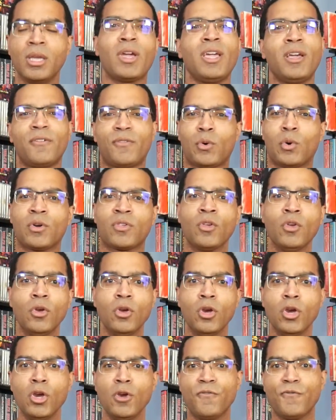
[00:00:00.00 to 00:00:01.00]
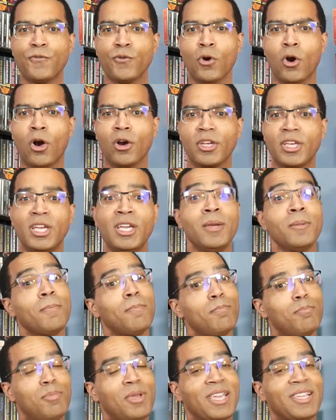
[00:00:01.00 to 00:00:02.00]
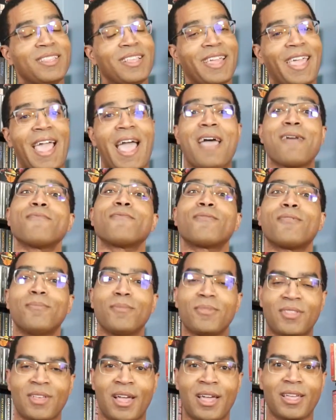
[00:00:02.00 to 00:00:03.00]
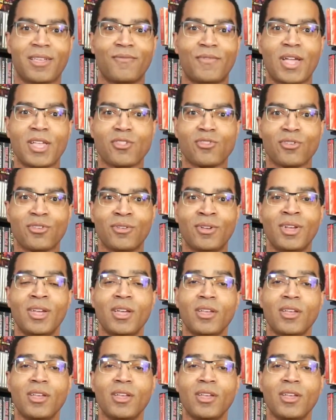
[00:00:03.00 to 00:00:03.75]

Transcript: And of course, "Hey Froggy," Big the Cat from Sonic Adventure.